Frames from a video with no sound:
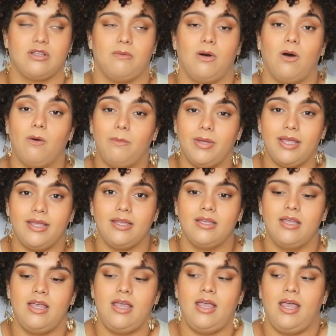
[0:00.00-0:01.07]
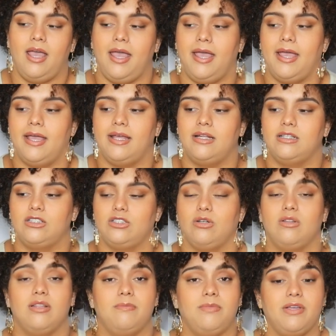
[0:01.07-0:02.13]
I'm hoping, and
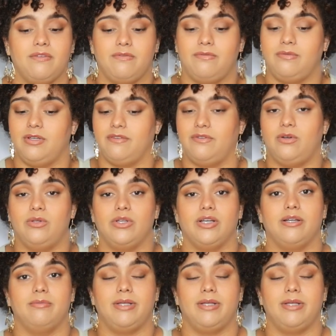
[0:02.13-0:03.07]
show them your your folder.